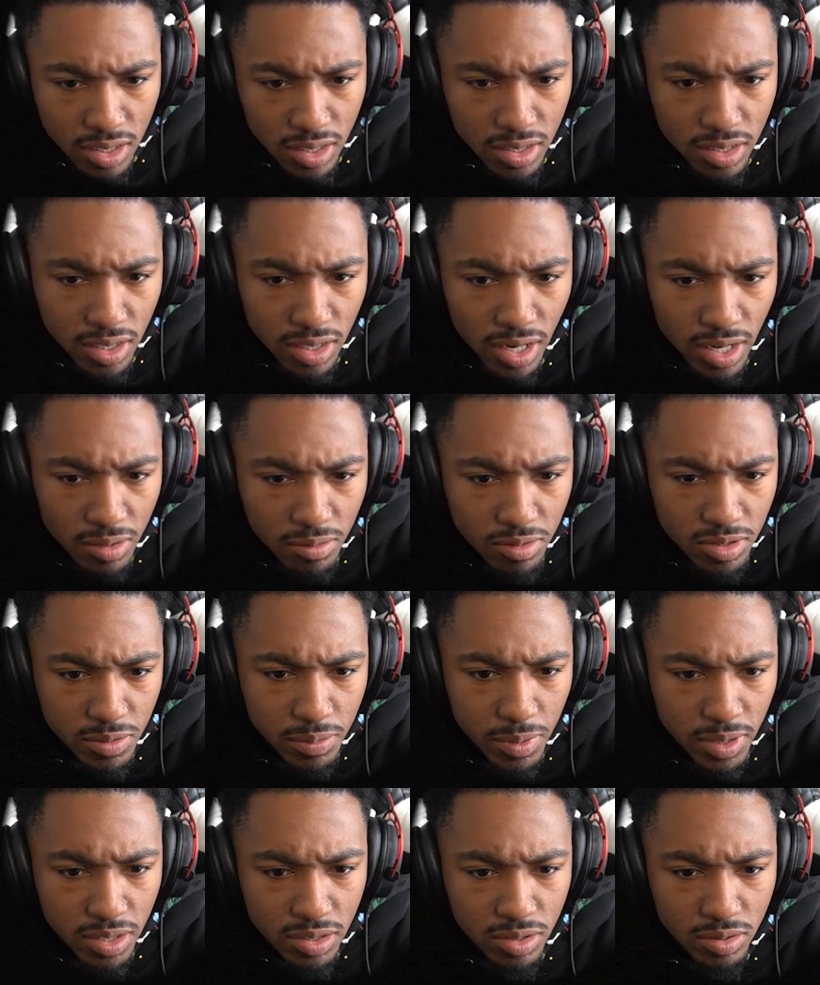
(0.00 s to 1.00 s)
Today was
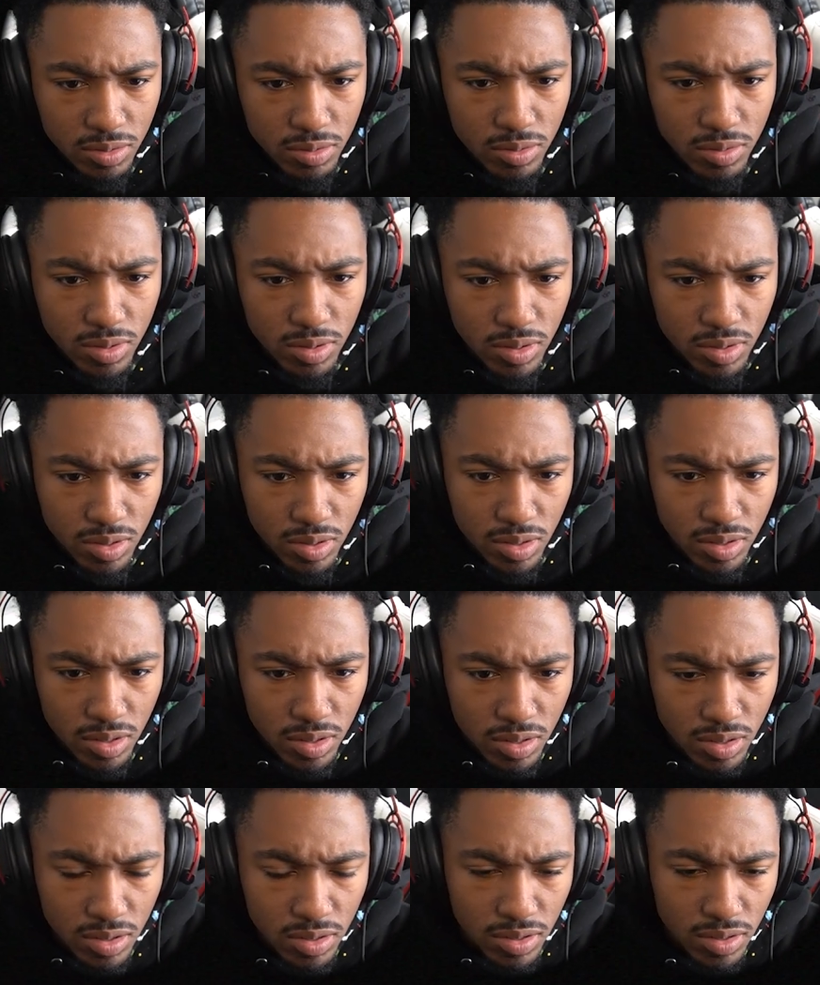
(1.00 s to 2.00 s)
special.
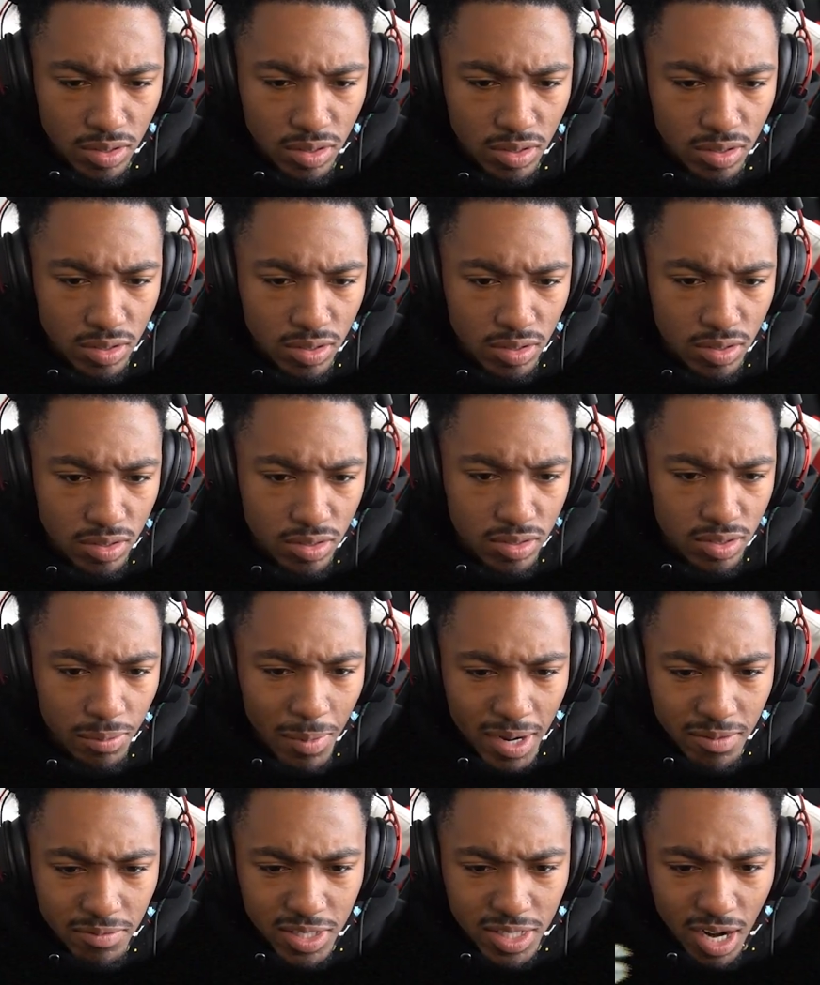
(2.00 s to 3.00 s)

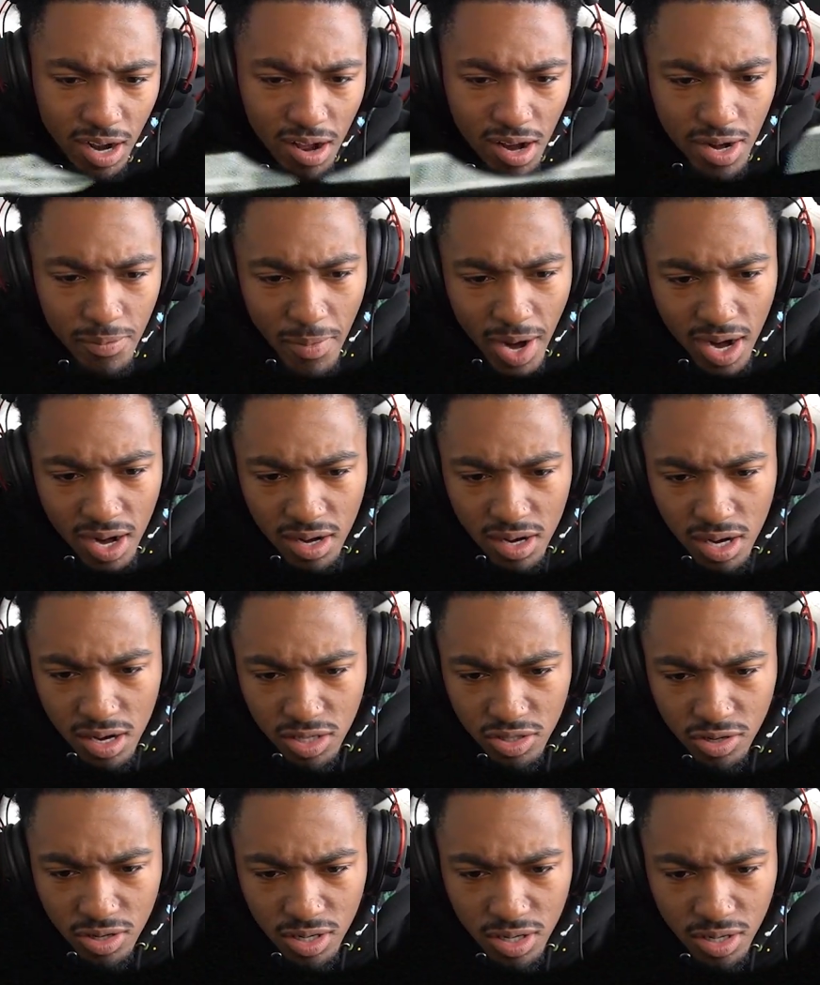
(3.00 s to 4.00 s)
Somebody just all in my
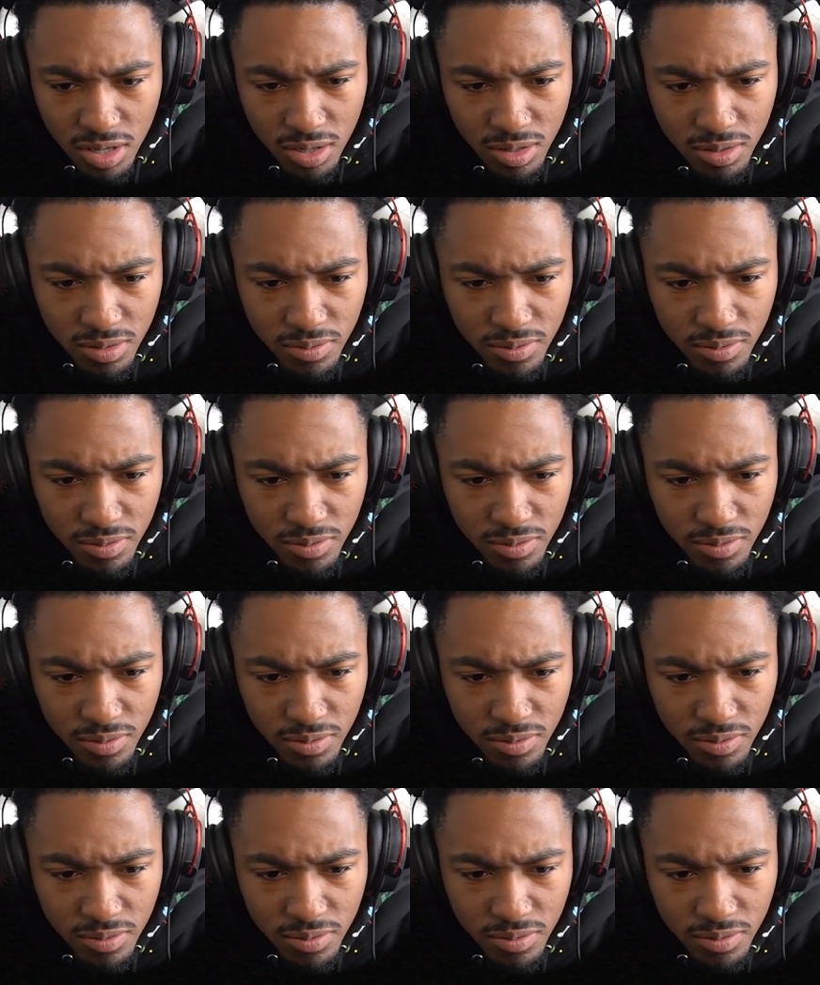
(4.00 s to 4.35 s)
eardrum.